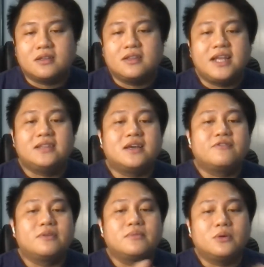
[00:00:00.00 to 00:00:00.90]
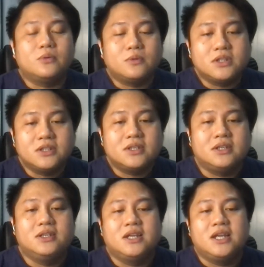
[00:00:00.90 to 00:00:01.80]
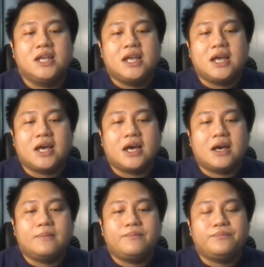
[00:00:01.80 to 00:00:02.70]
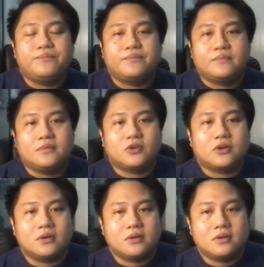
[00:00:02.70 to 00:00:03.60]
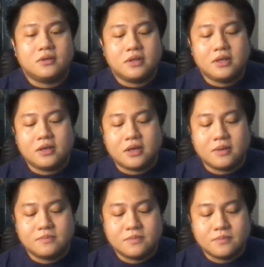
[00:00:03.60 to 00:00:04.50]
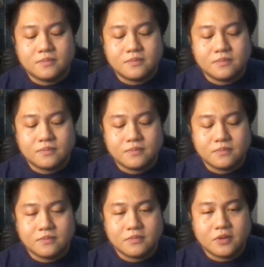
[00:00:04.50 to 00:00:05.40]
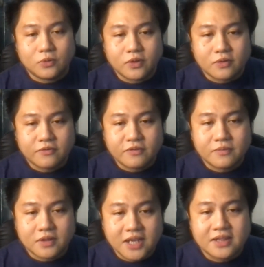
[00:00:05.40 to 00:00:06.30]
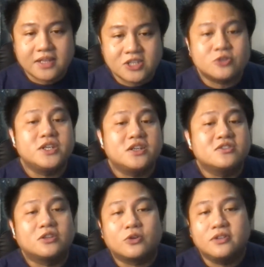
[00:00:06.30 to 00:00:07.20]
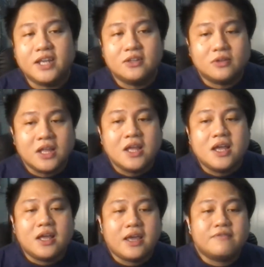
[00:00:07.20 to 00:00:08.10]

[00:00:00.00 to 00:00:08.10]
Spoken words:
the data from the old um, um, the history does not contain